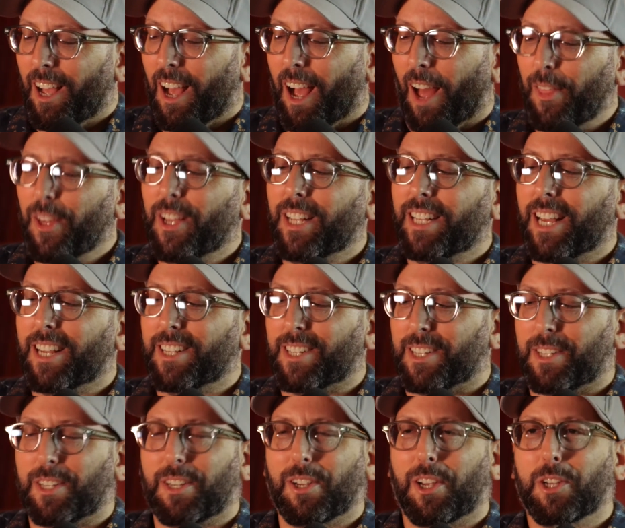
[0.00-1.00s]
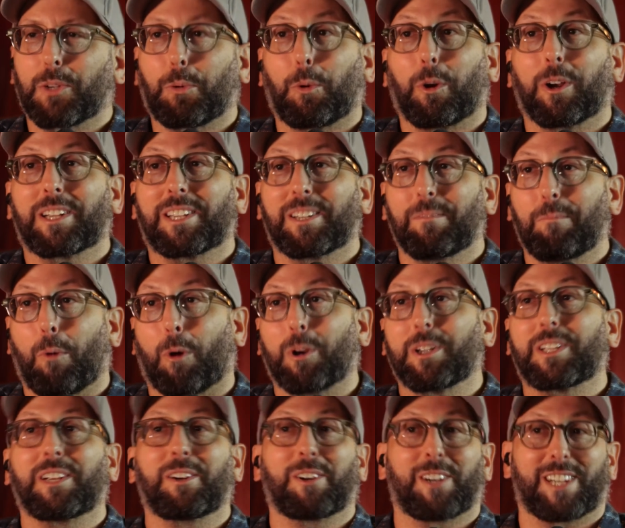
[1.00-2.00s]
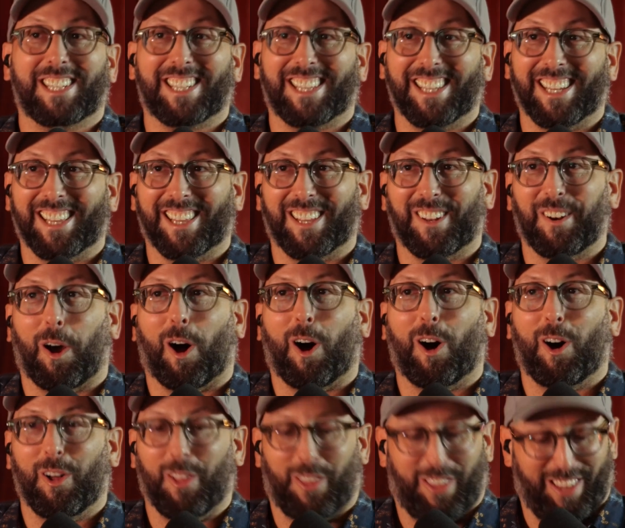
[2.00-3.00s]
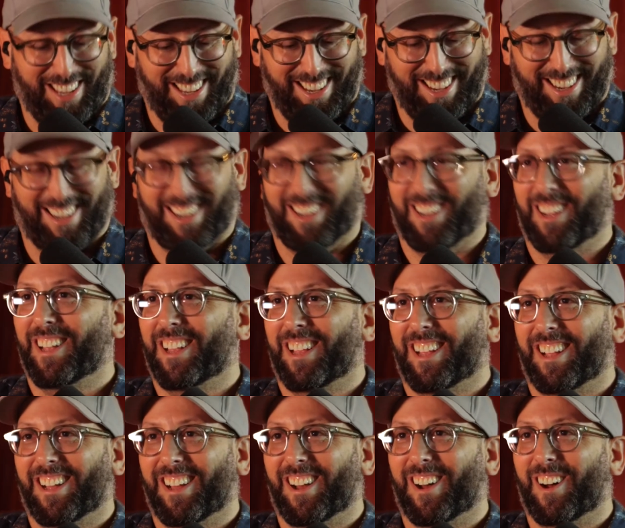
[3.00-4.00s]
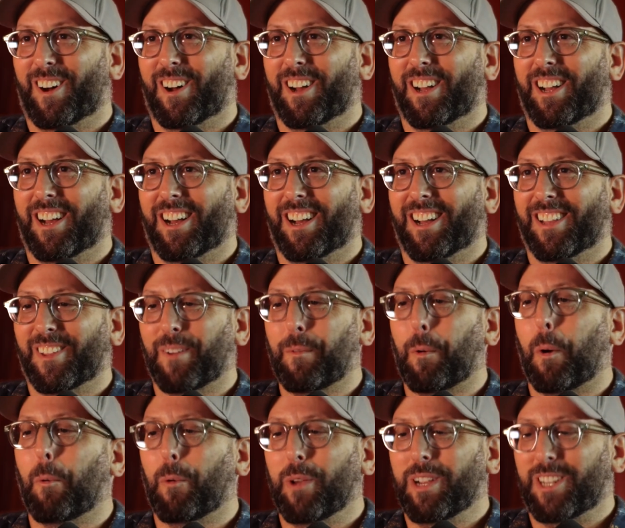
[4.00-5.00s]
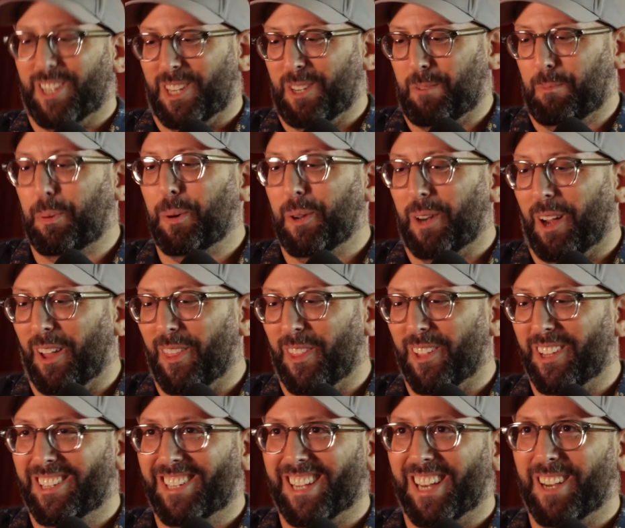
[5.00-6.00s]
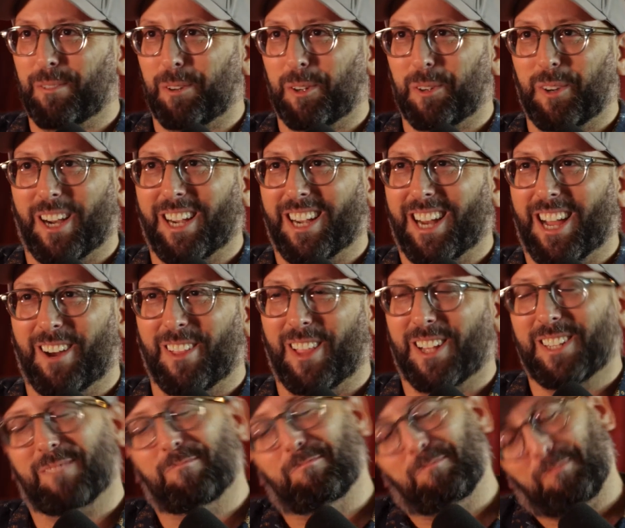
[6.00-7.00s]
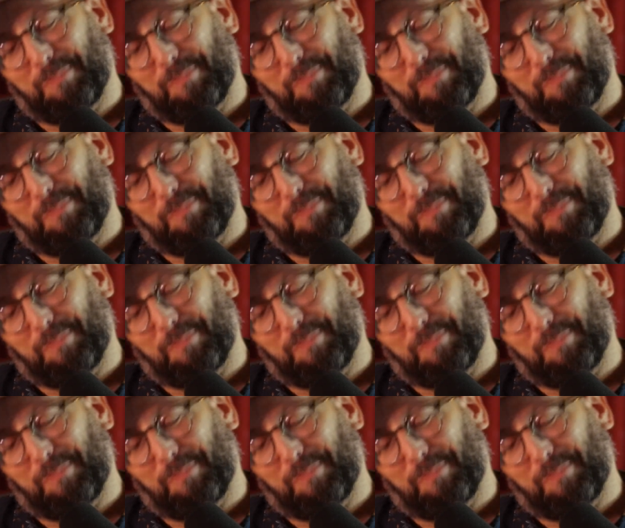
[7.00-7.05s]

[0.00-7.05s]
I think he takes his work more seriously than all the than what we just put on the table right now. That's